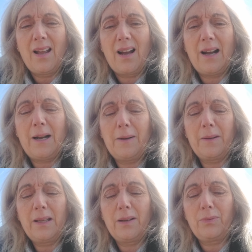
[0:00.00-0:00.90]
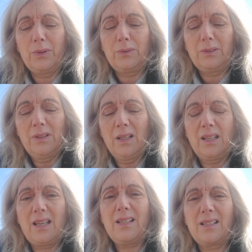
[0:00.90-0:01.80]
uh, it will
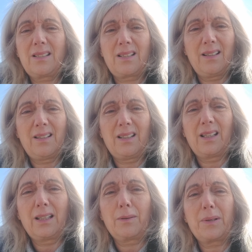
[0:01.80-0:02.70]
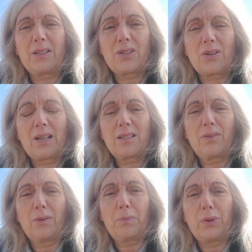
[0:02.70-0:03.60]
ease a little bit of stress
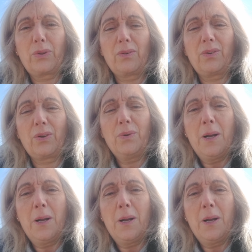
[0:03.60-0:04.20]
for both of you.